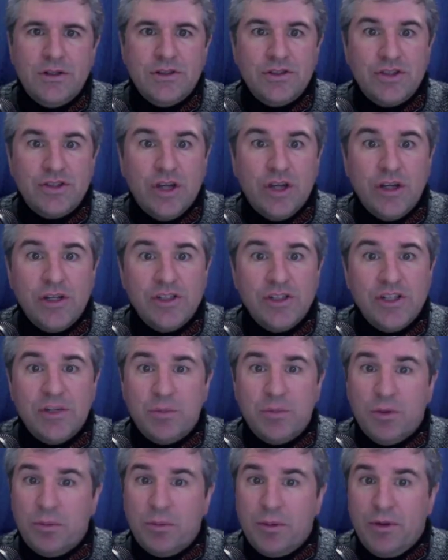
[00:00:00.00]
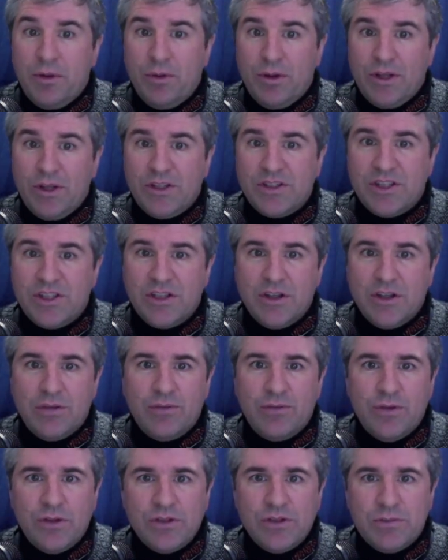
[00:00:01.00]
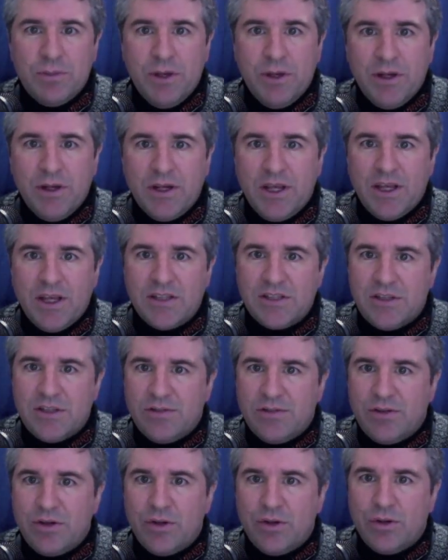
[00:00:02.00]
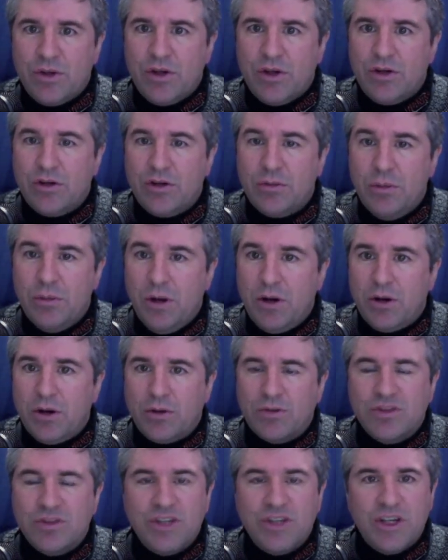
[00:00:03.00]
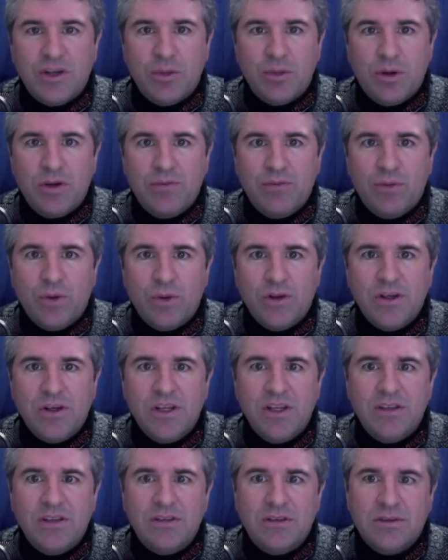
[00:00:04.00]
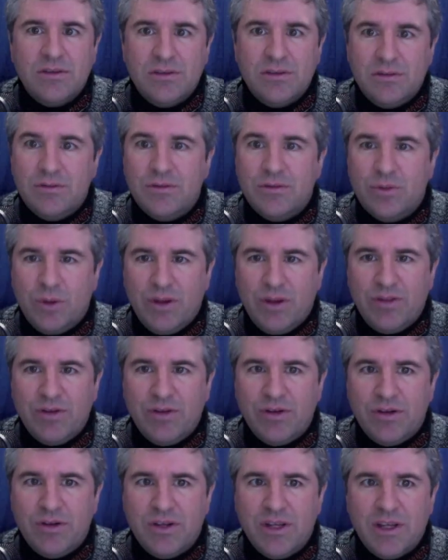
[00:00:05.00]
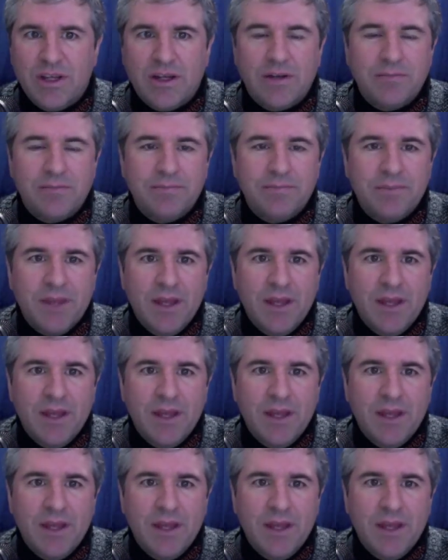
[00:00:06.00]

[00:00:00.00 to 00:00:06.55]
John and Jim will be releasing their first podcast of the new year tomorrow, January 14th, 2013.